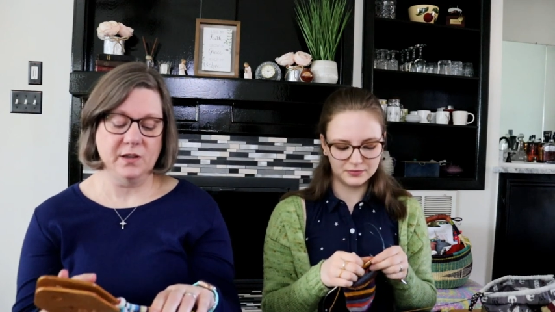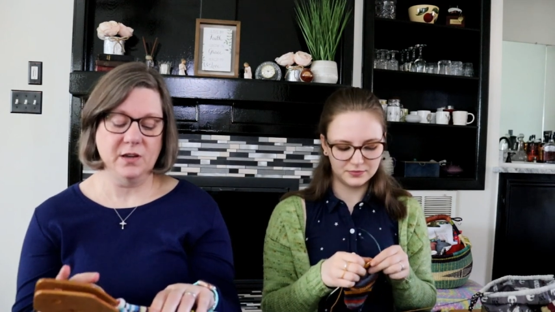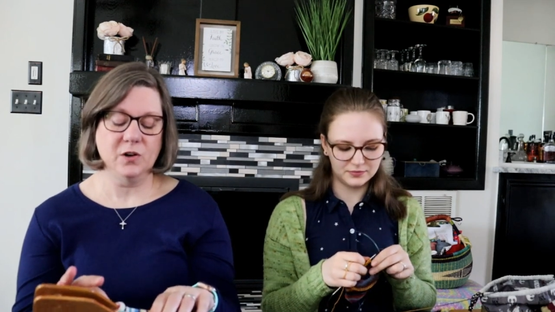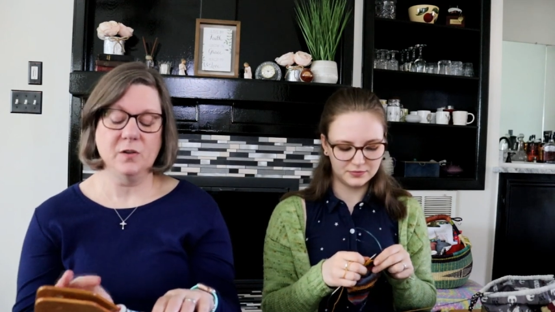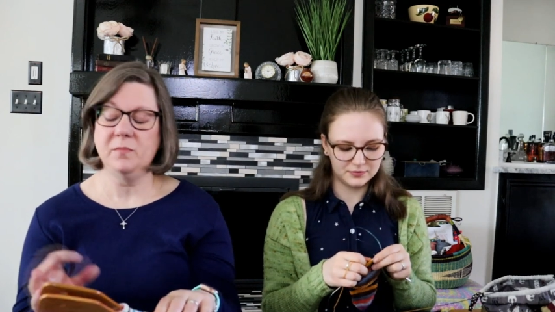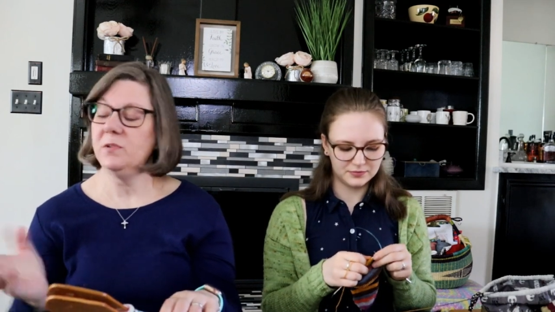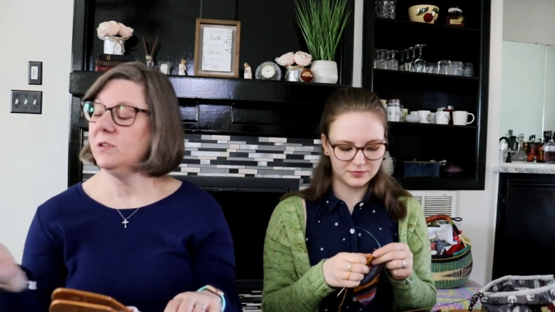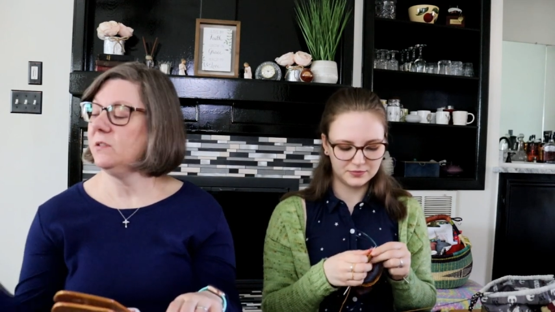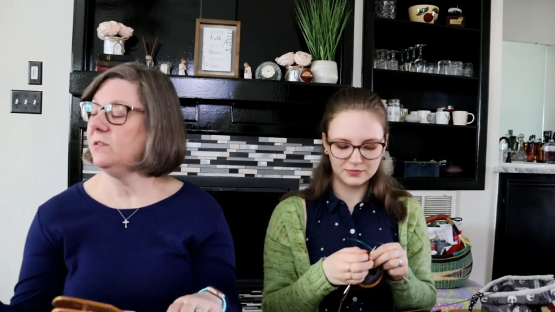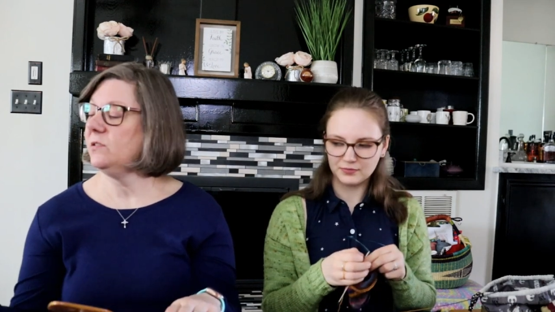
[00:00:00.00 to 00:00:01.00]
Speaker 1: You know,
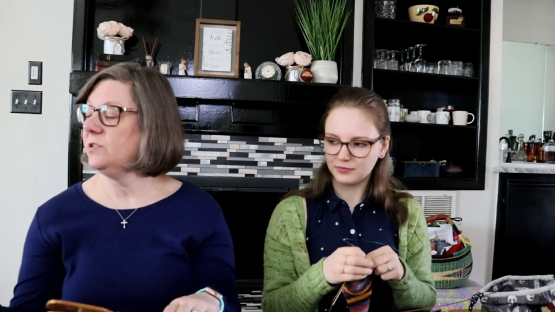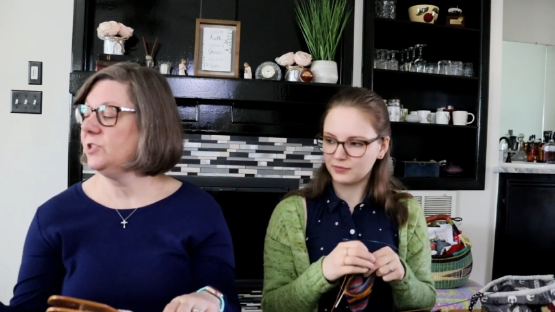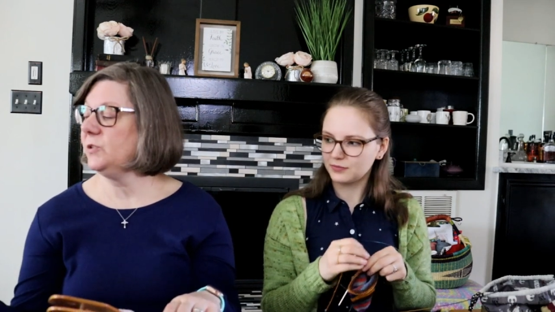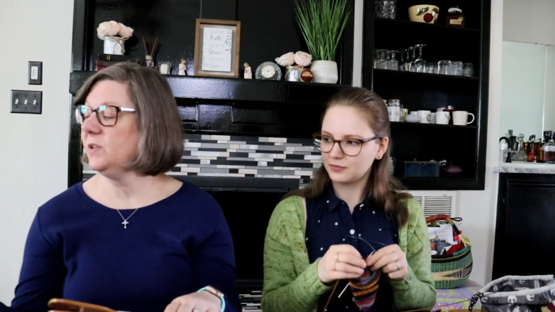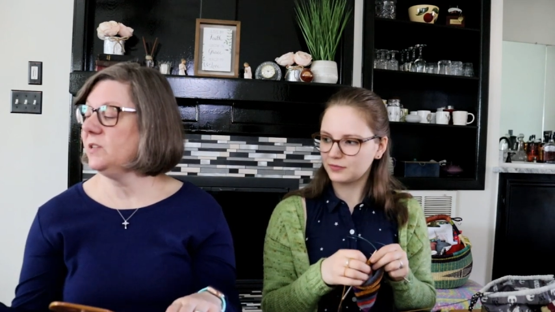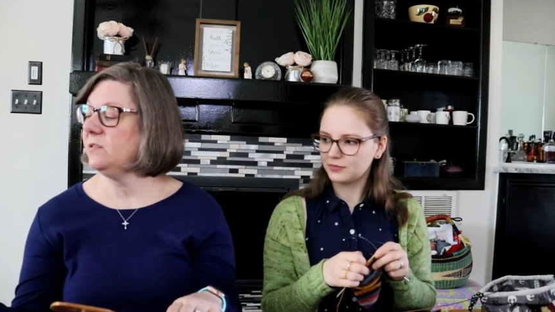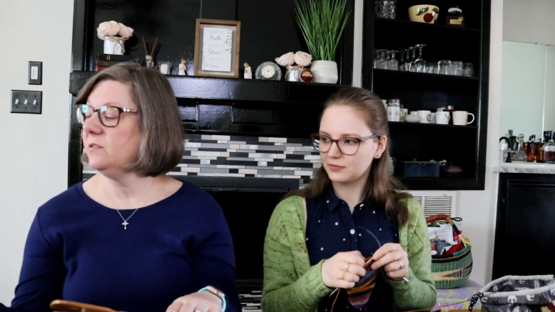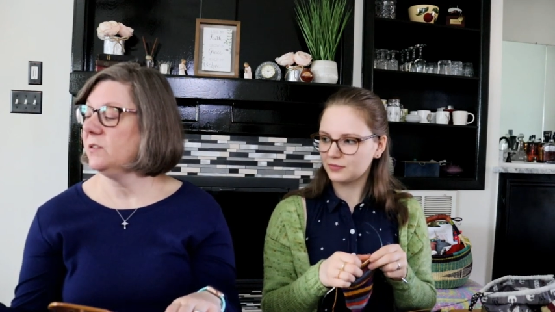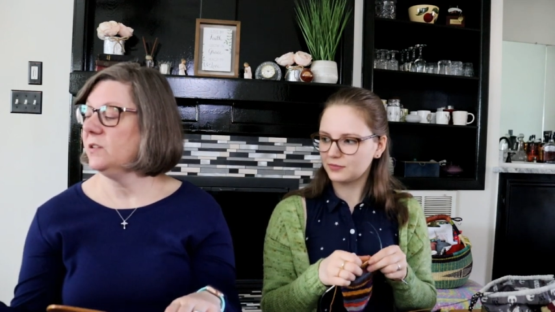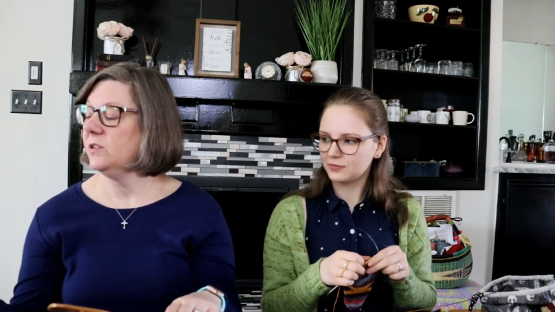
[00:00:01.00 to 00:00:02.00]
I'm
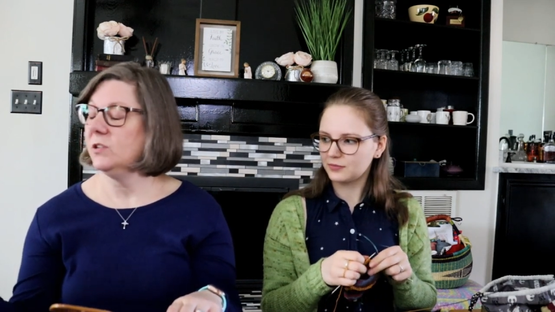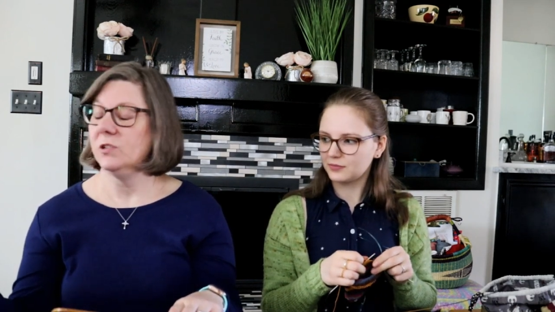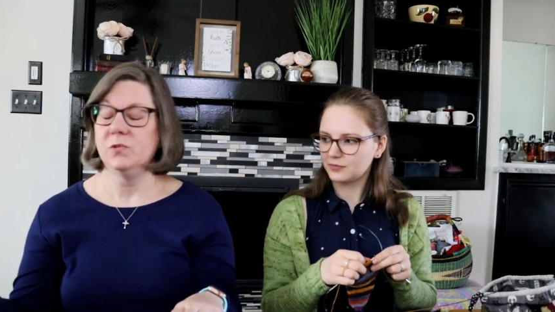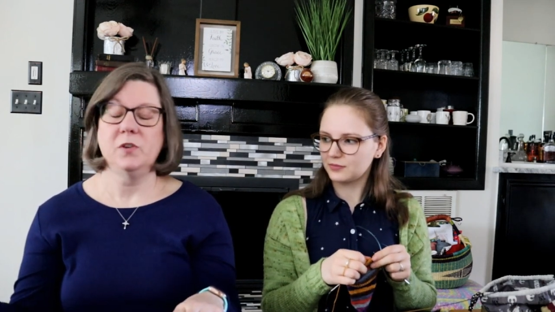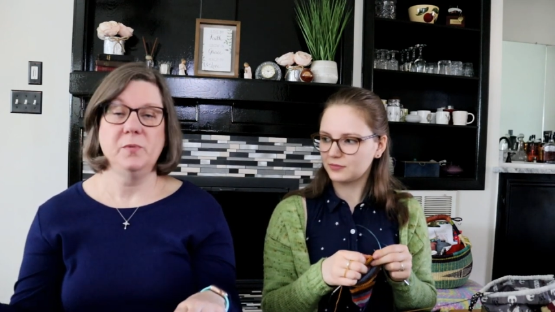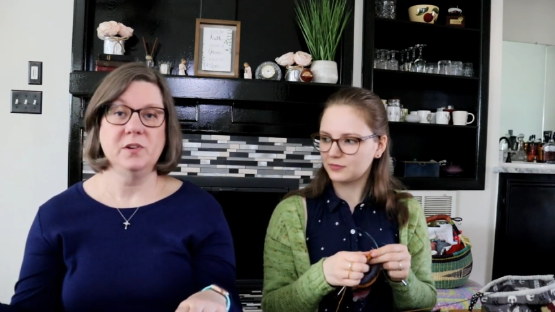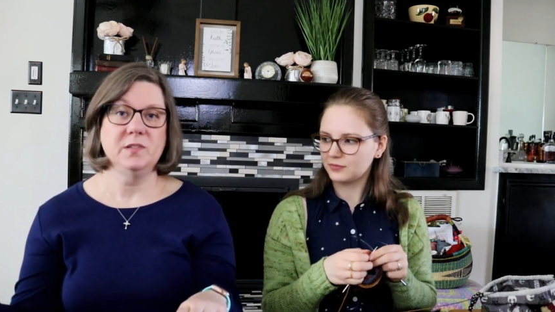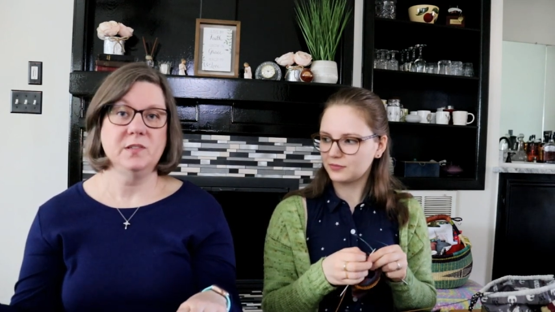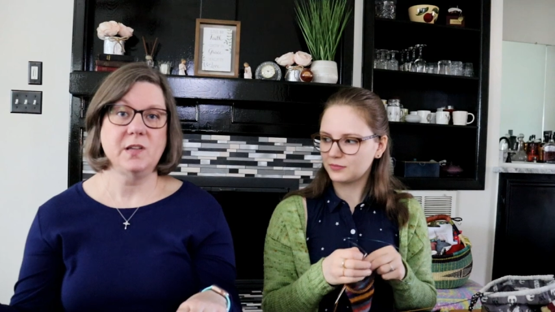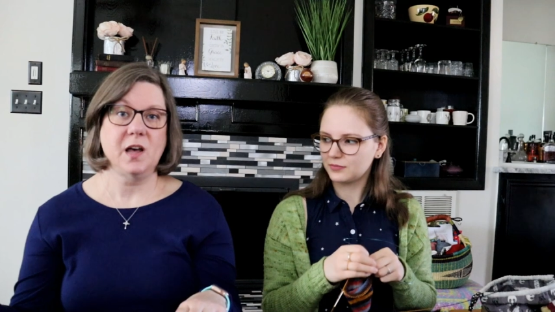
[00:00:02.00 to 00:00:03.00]
doing 12 pairs of